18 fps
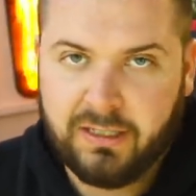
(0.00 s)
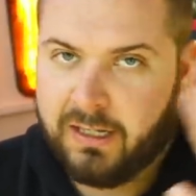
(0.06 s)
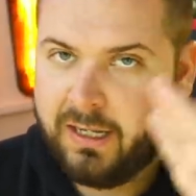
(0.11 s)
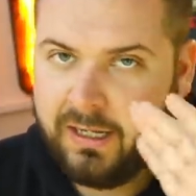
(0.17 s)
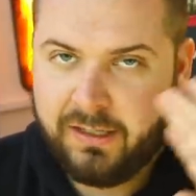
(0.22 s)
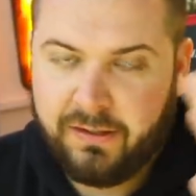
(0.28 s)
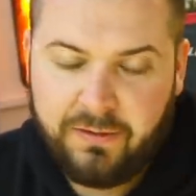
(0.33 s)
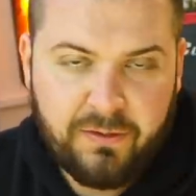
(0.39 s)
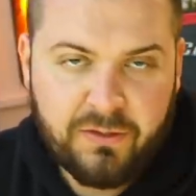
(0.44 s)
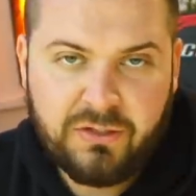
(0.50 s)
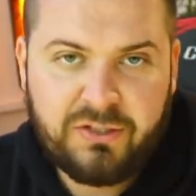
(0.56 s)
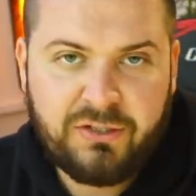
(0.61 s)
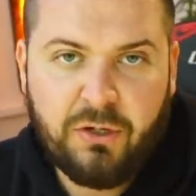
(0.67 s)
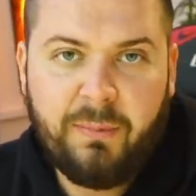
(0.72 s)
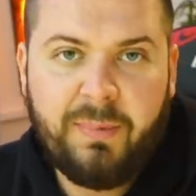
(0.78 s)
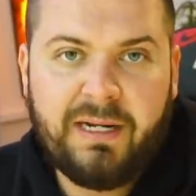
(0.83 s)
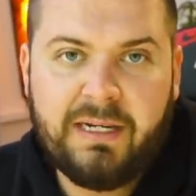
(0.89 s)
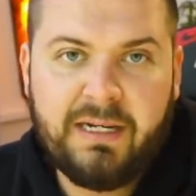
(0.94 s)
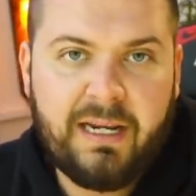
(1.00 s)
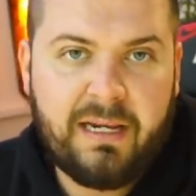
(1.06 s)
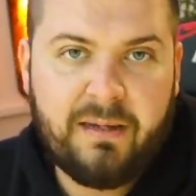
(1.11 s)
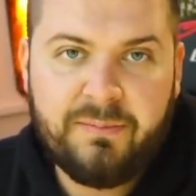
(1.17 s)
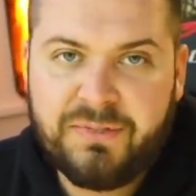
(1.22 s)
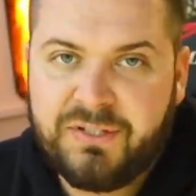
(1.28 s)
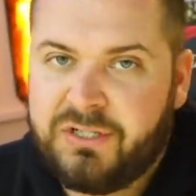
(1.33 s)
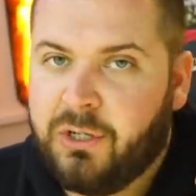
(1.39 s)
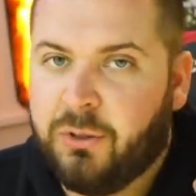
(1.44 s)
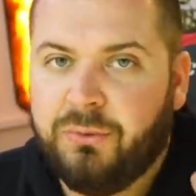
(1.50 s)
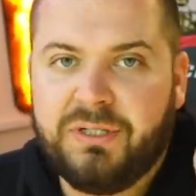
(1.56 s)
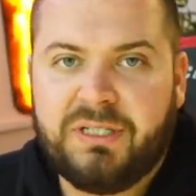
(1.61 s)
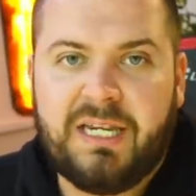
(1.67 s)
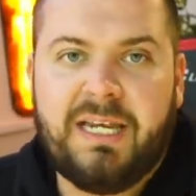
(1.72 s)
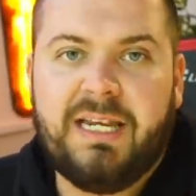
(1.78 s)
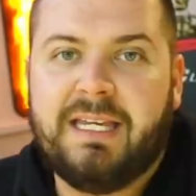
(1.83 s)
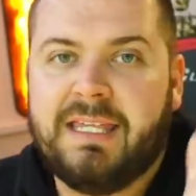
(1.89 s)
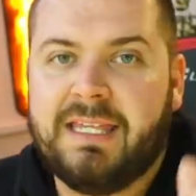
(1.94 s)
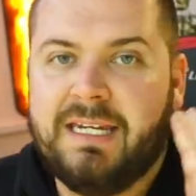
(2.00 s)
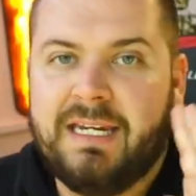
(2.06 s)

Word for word: Uh, there's so many names. Don't take the